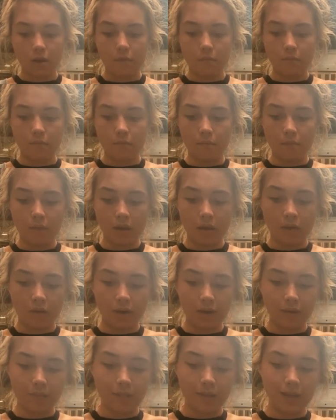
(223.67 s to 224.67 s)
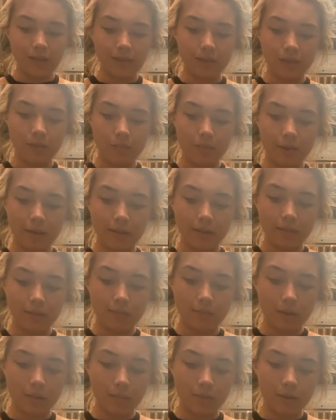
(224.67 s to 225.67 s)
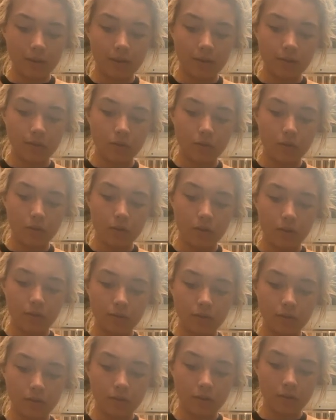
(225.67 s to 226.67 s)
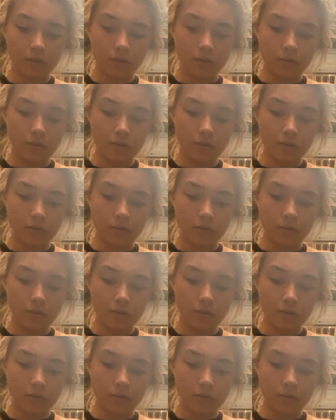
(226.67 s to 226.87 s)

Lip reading: My gran makes the best marmalade in the world, so